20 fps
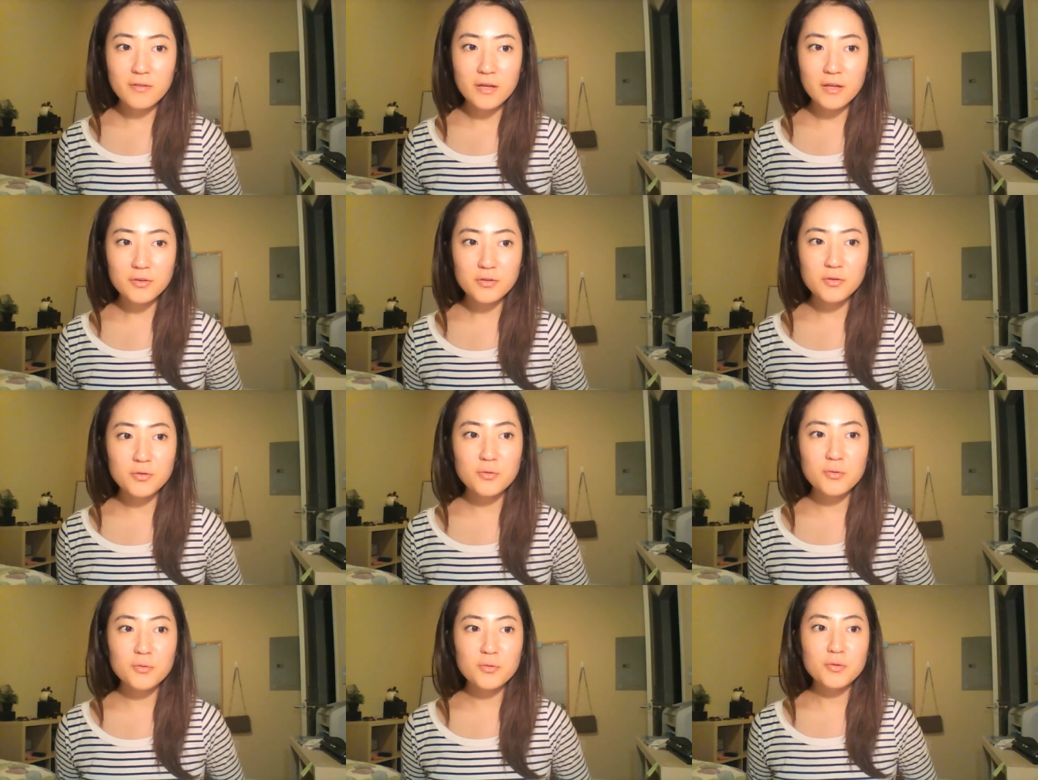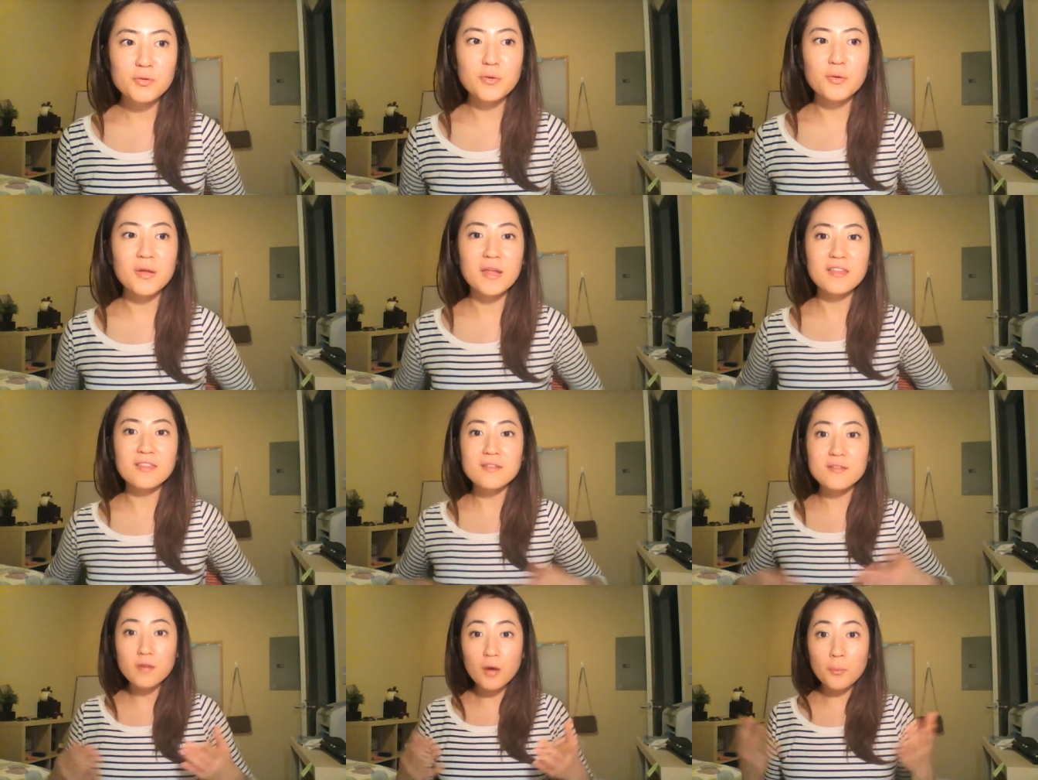and you
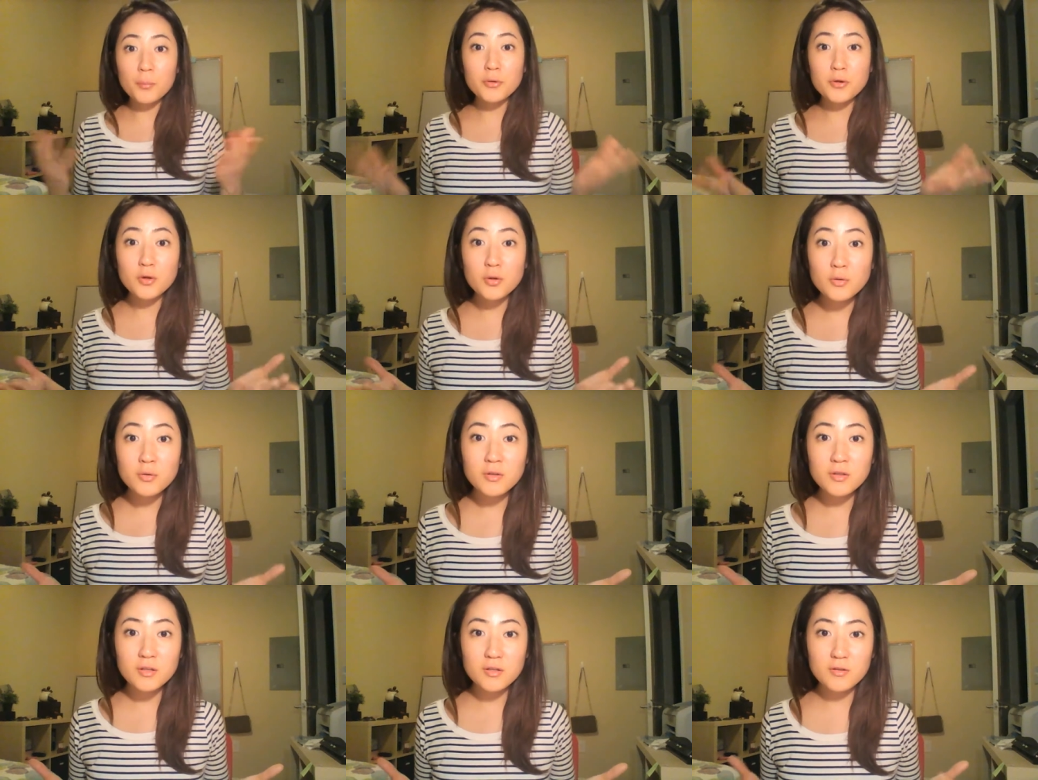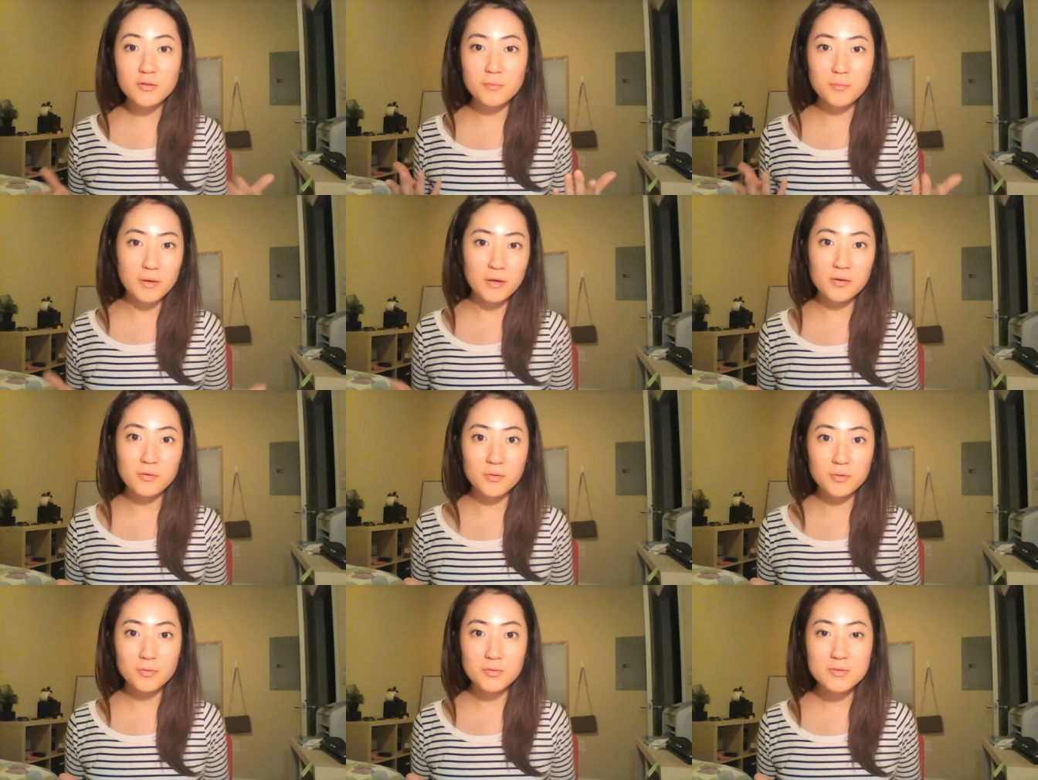get this opportunity to
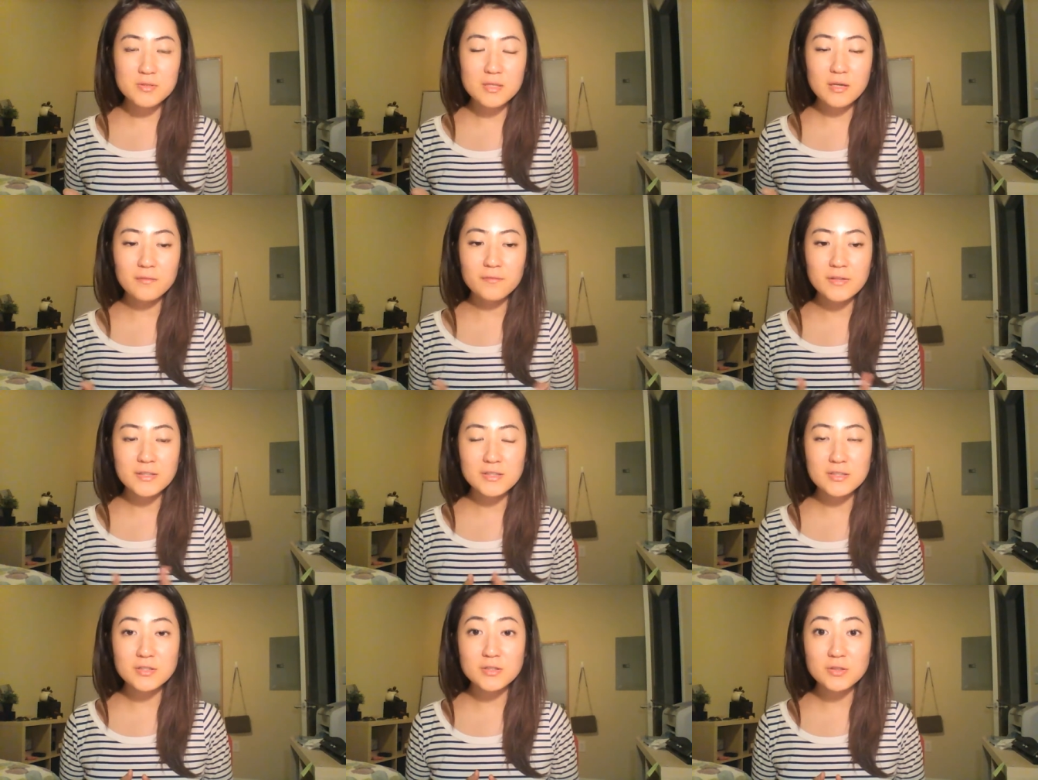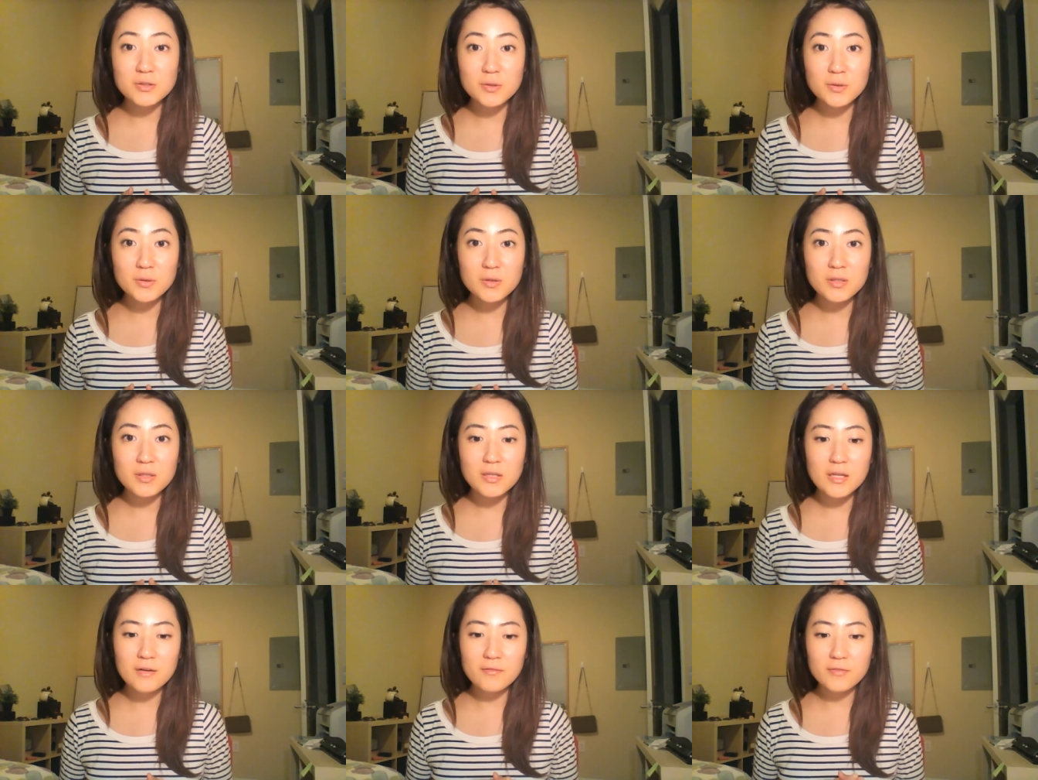better yourself as a
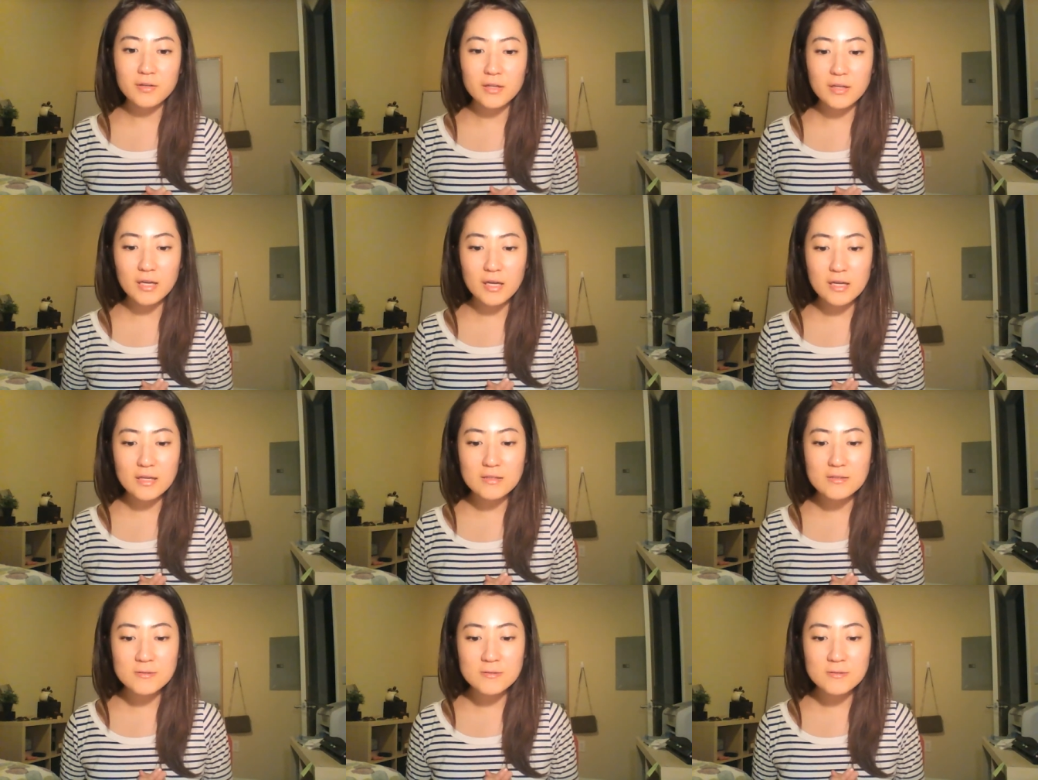student every day.